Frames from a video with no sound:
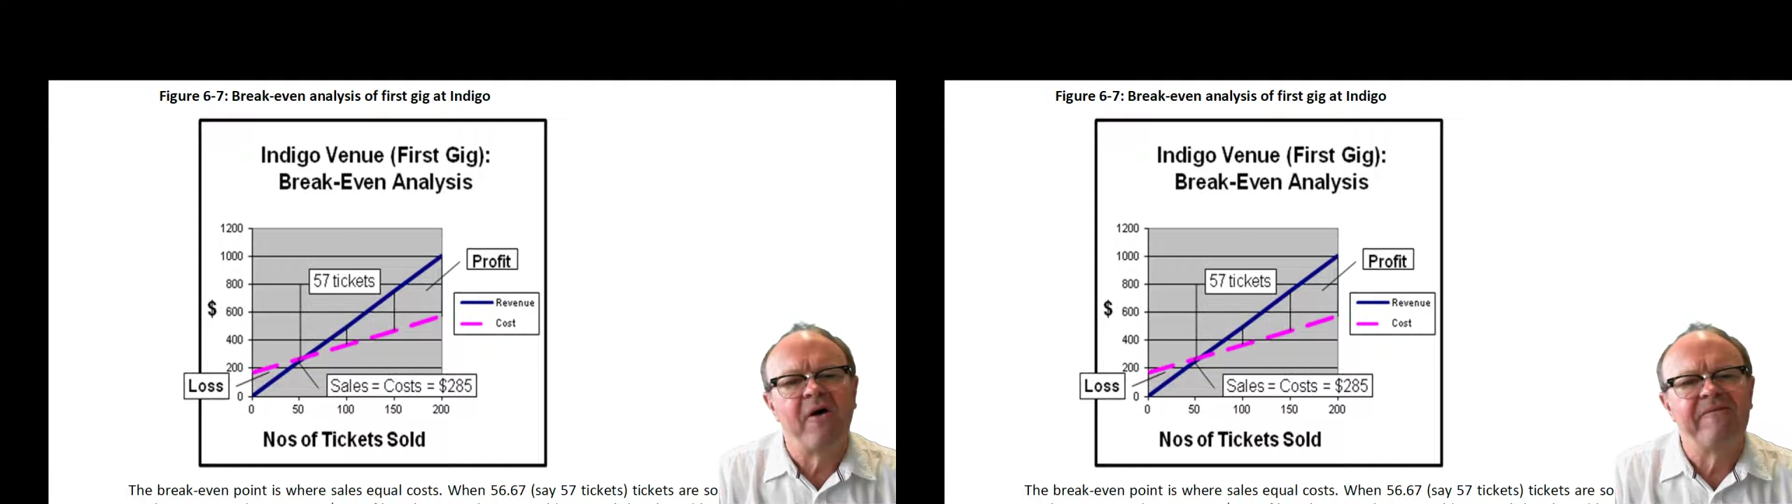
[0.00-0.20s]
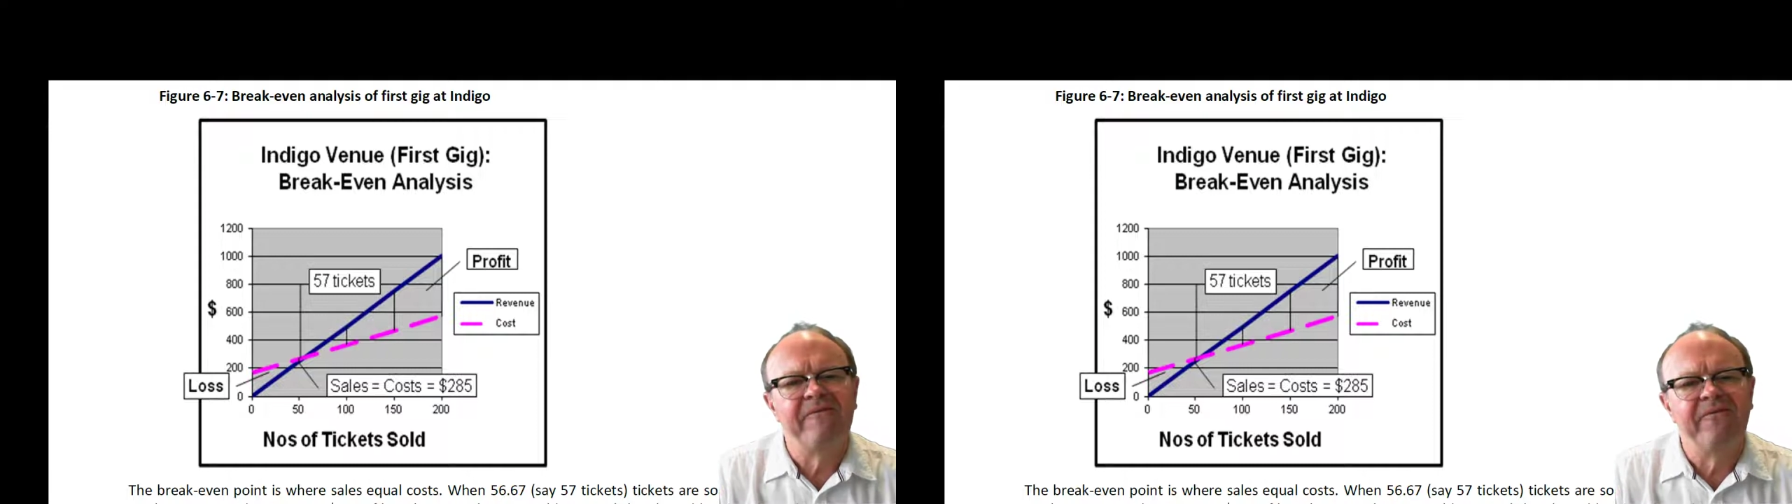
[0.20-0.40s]

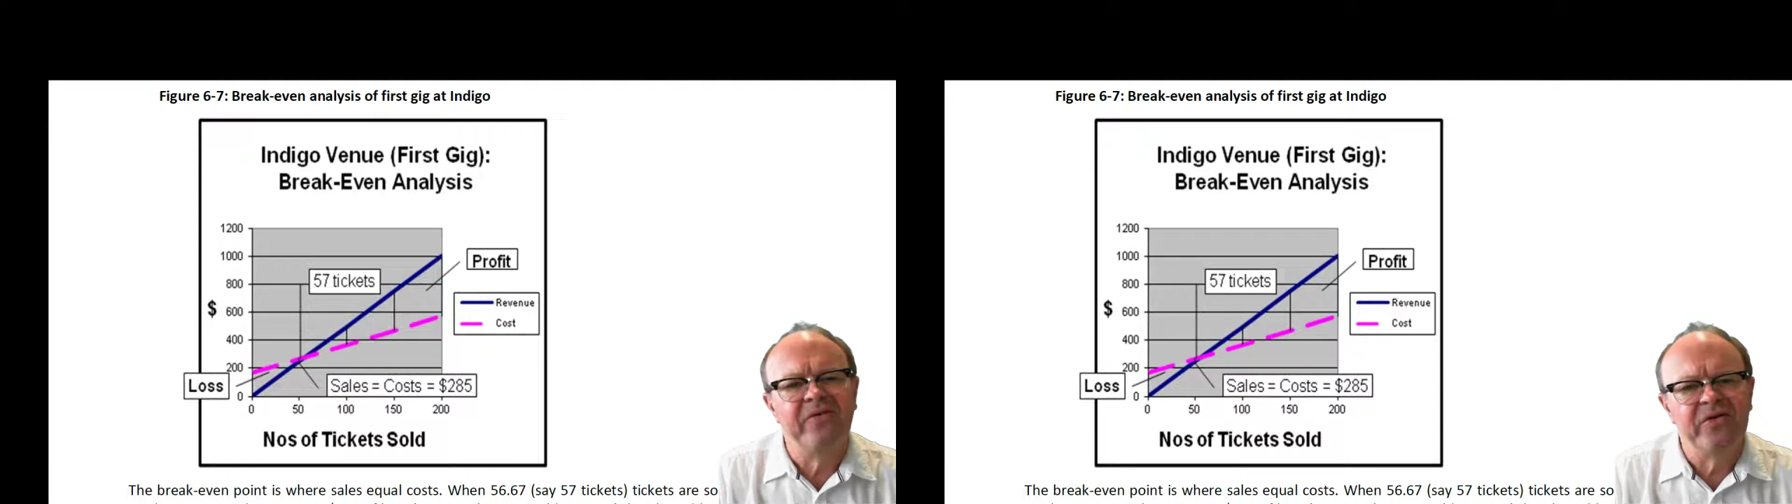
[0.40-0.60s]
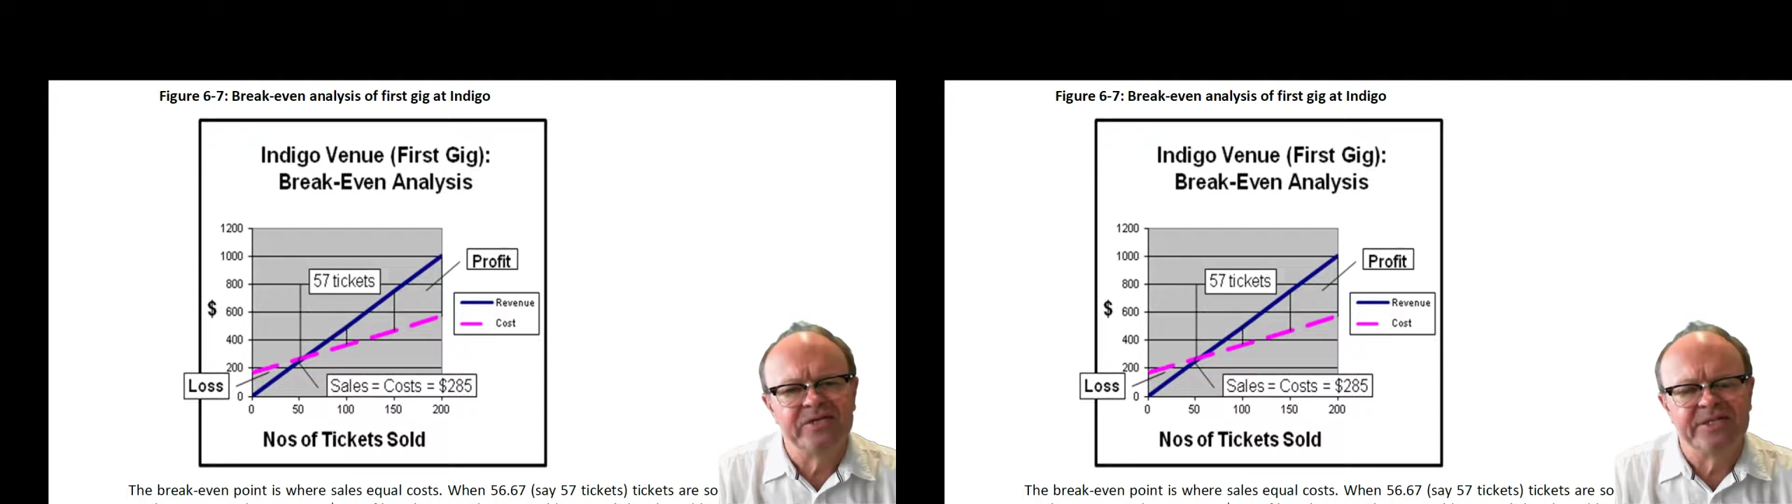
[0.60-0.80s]
of
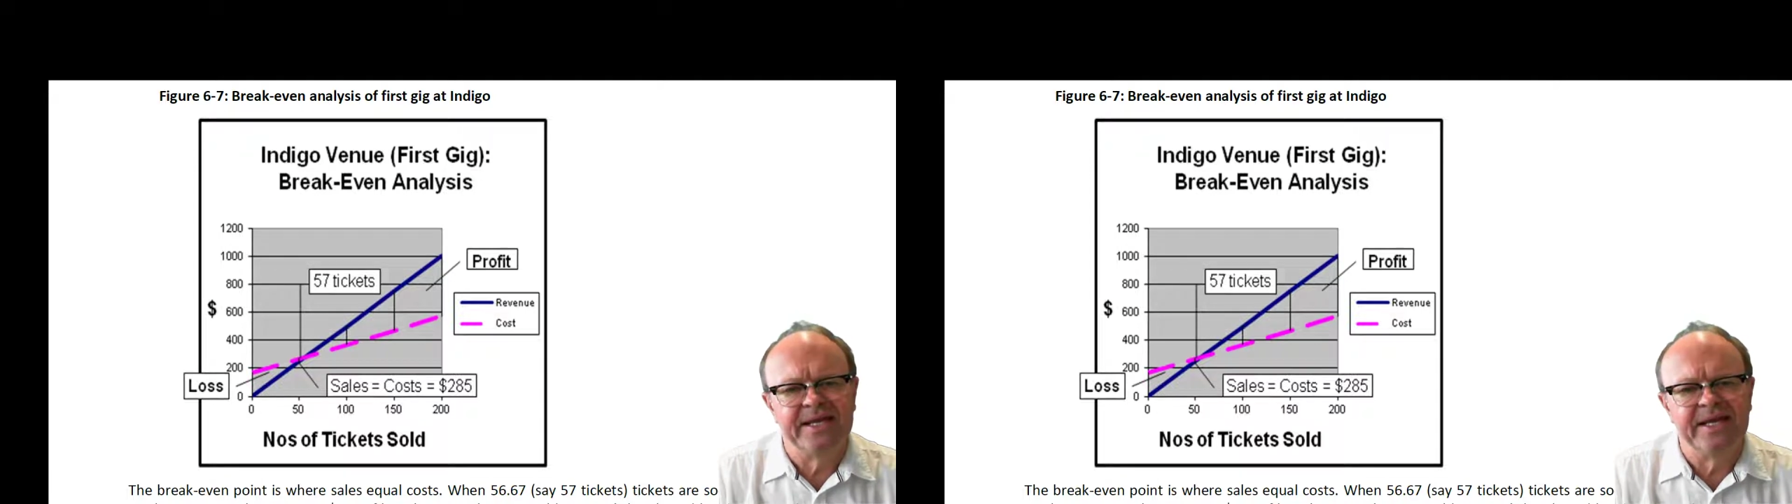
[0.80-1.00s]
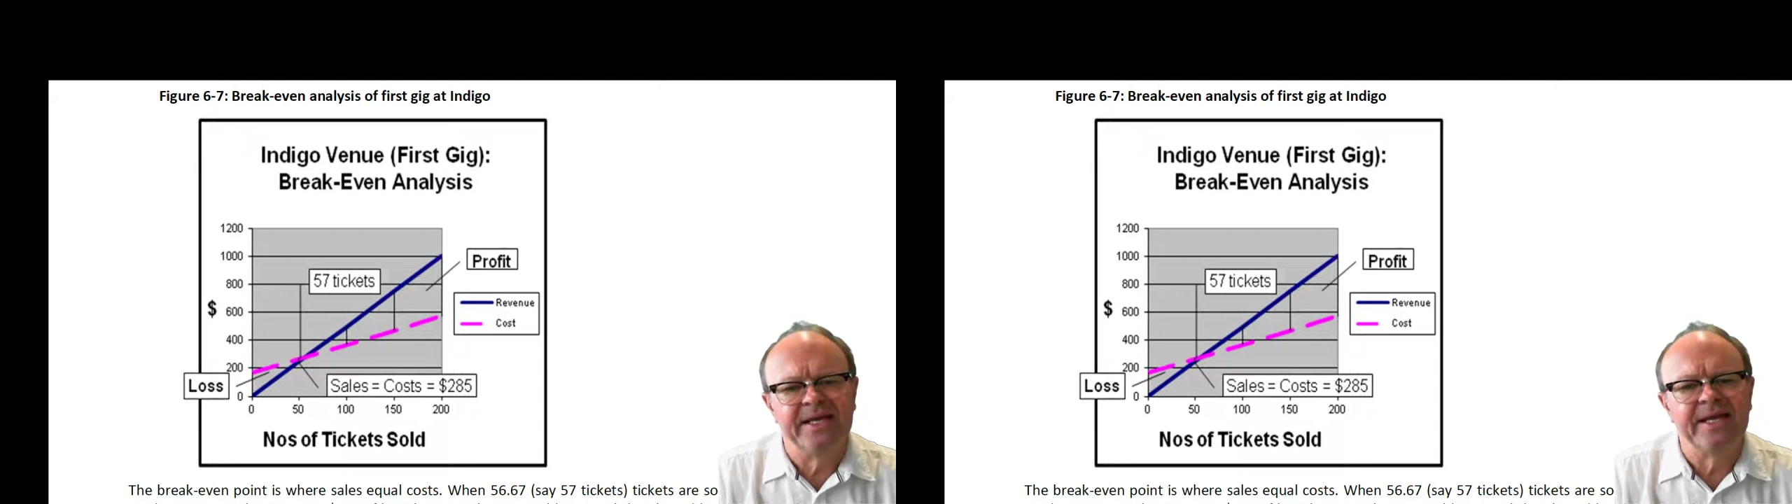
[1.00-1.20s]
first
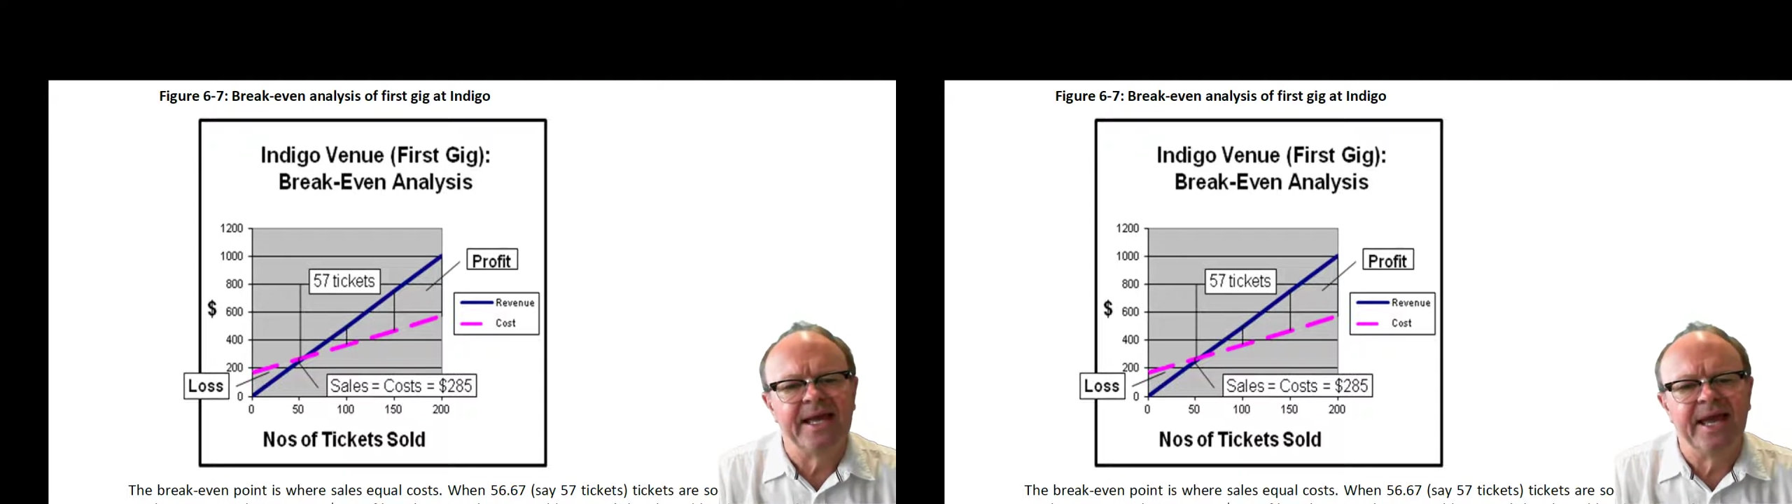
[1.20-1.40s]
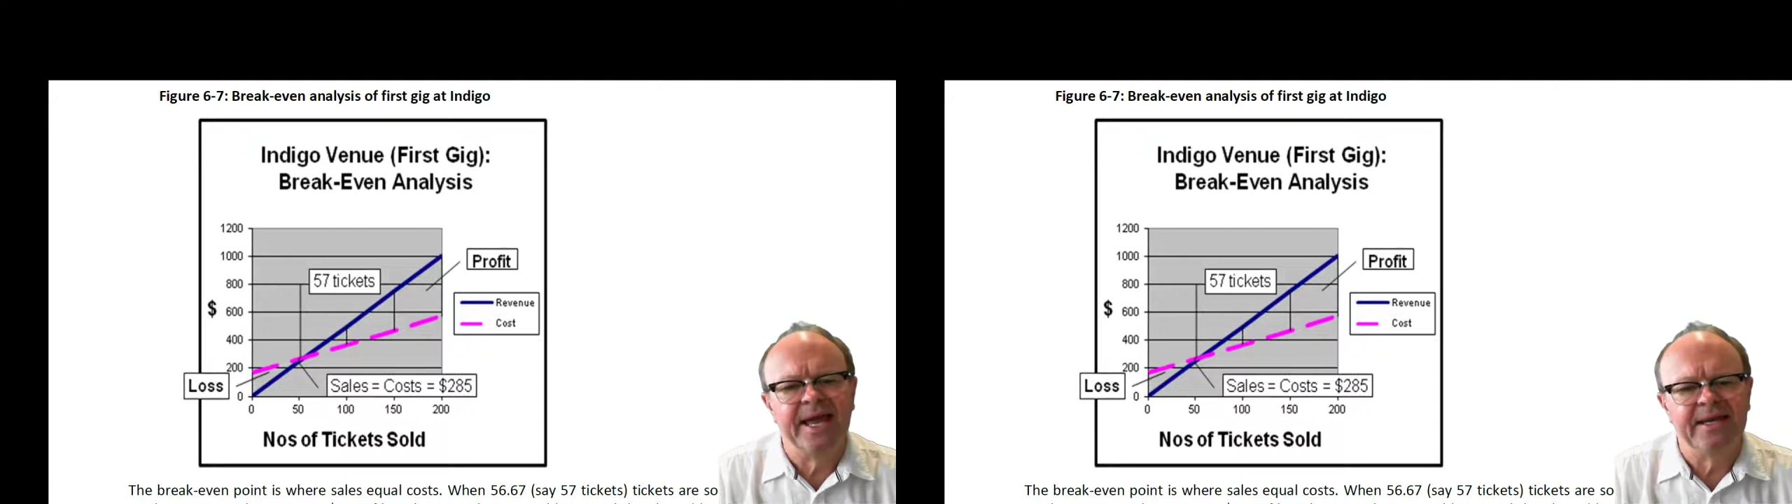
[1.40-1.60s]
gig
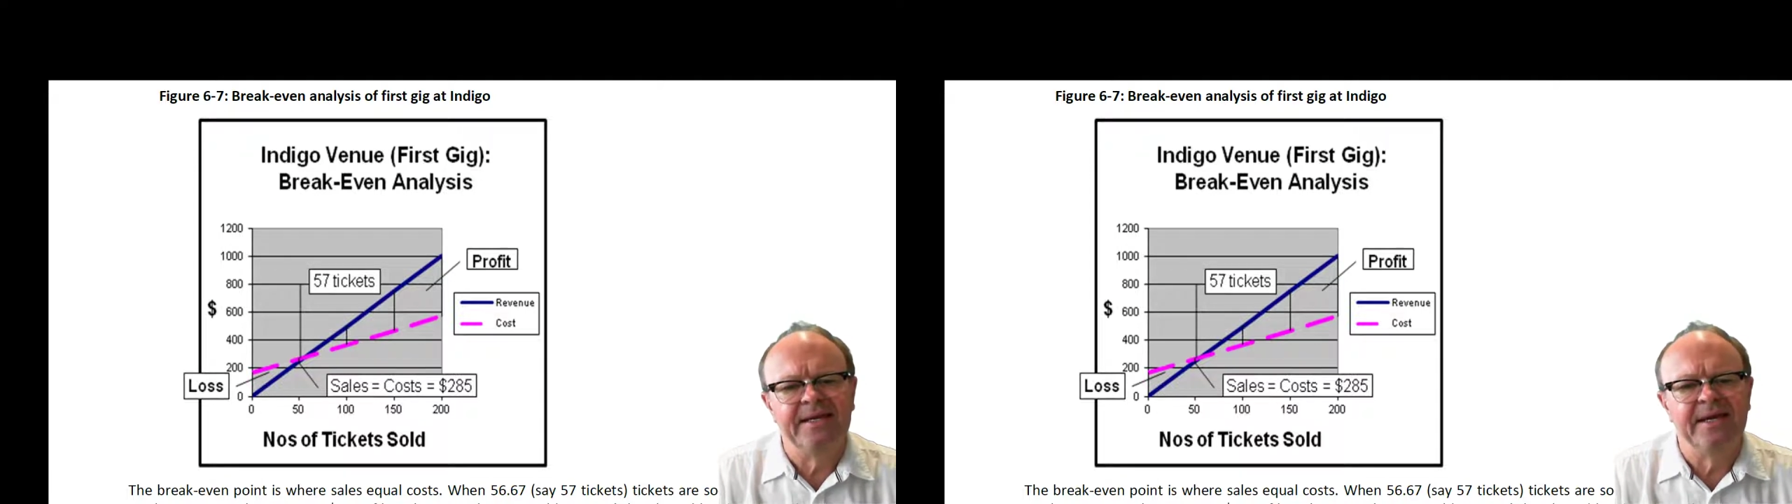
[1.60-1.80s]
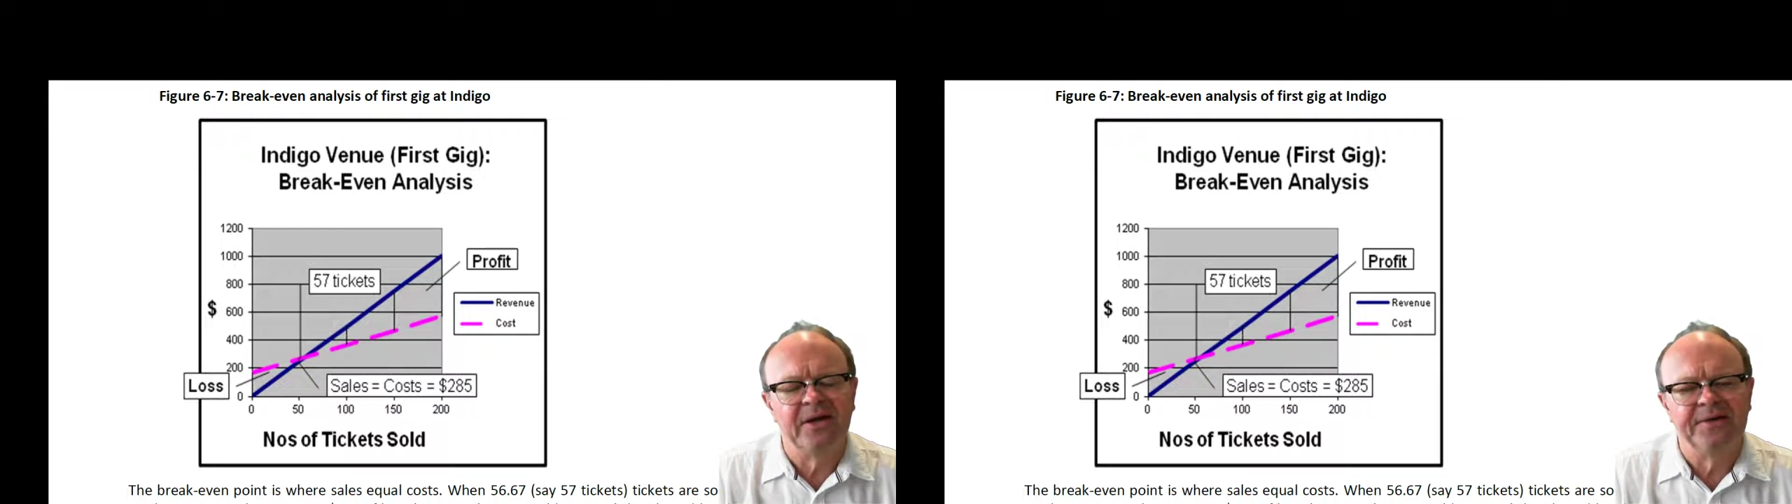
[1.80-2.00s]
at
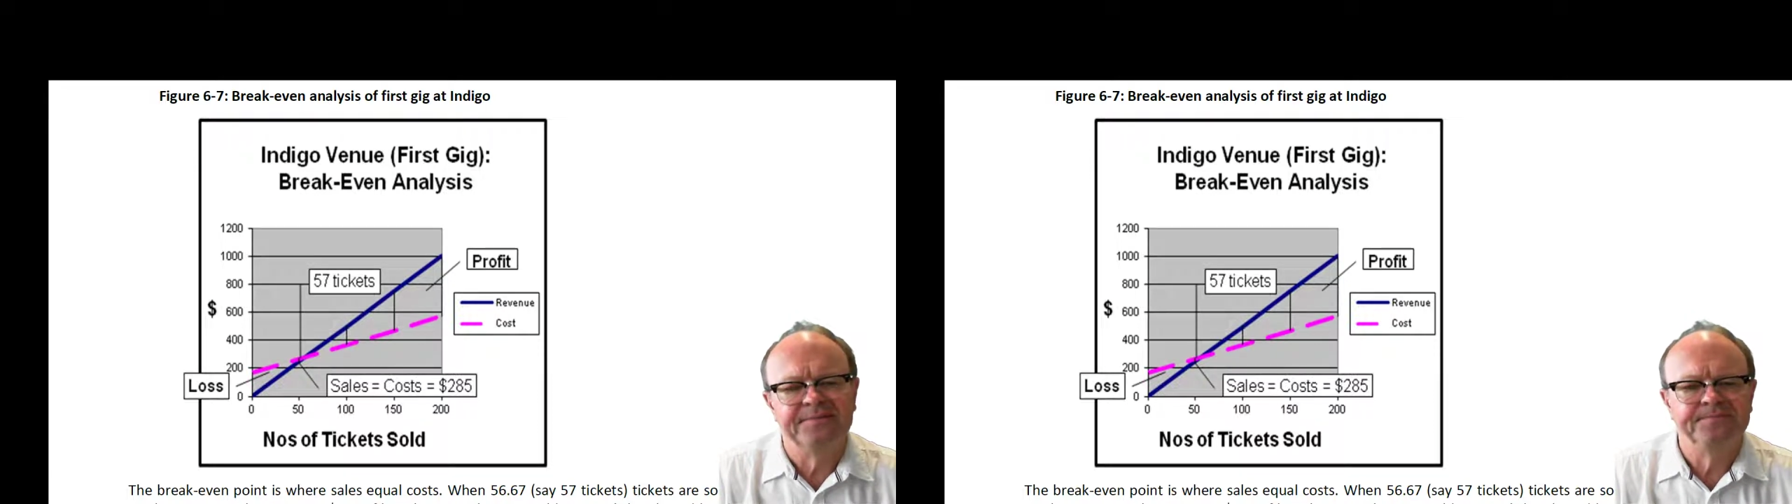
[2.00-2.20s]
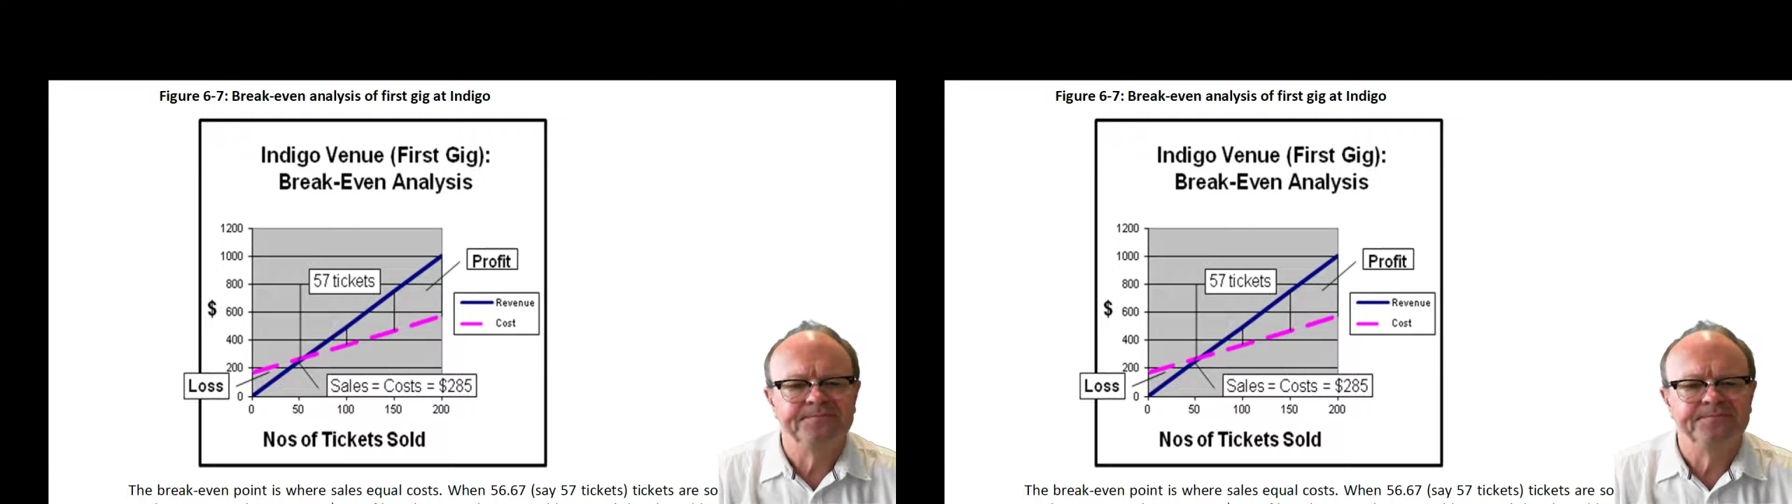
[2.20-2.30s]
Indigo.